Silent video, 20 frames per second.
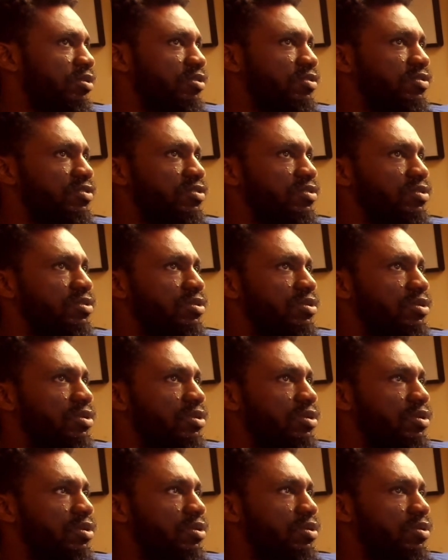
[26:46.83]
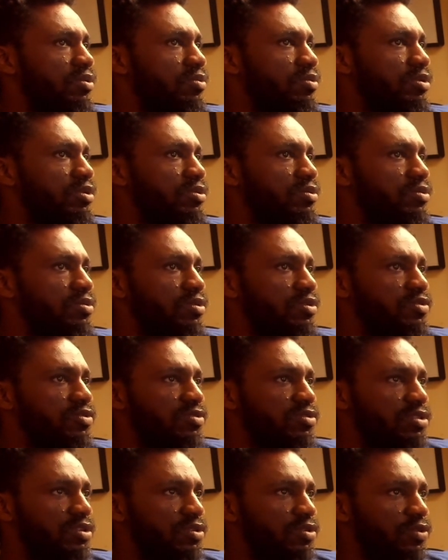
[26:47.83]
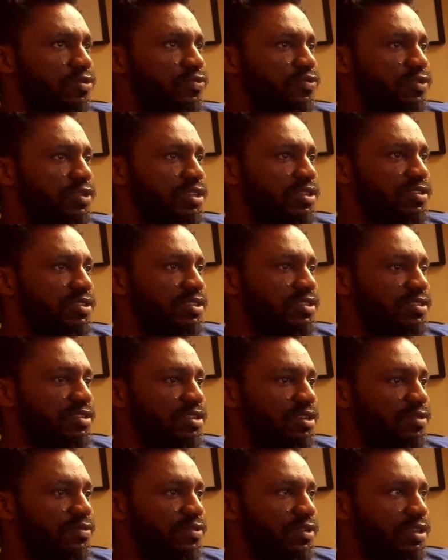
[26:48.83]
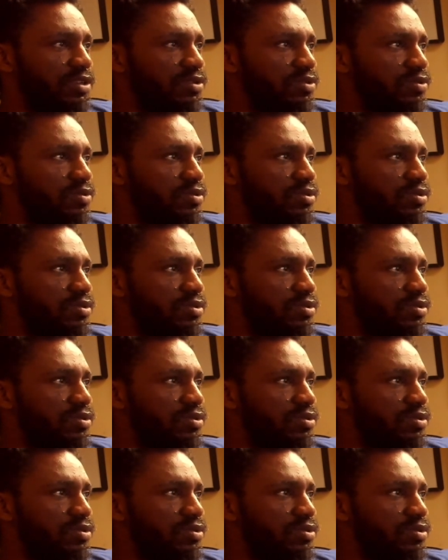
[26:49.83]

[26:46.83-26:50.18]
Because when you go to the configs itself and